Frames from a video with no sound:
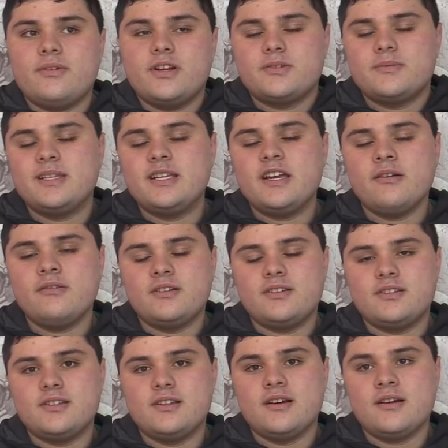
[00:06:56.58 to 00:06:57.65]
Freshman year
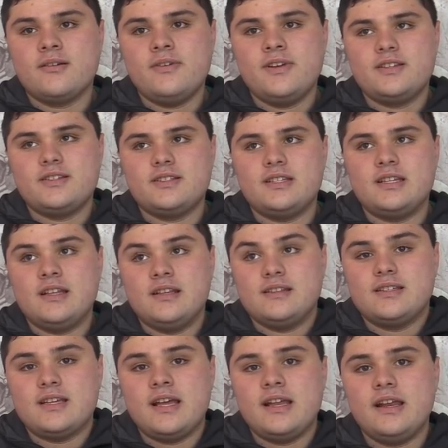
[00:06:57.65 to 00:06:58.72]
was nervous and
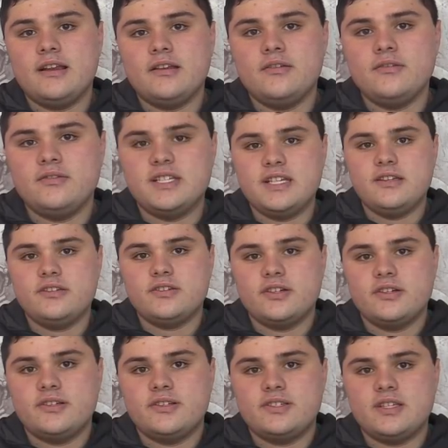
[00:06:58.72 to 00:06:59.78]
exciting, new
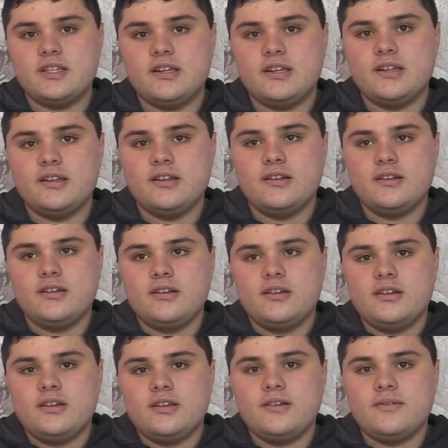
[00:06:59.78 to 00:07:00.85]
teachers and
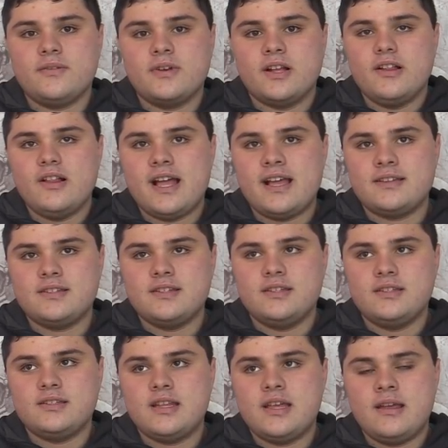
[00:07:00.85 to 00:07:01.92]
different
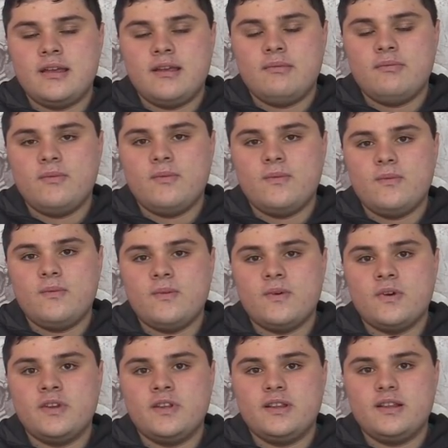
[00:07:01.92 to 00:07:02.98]
classes that
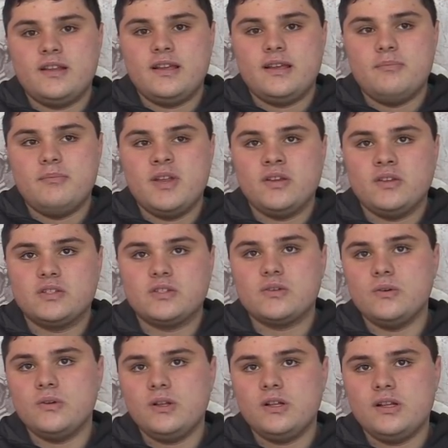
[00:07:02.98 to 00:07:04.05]
weren't in middle school.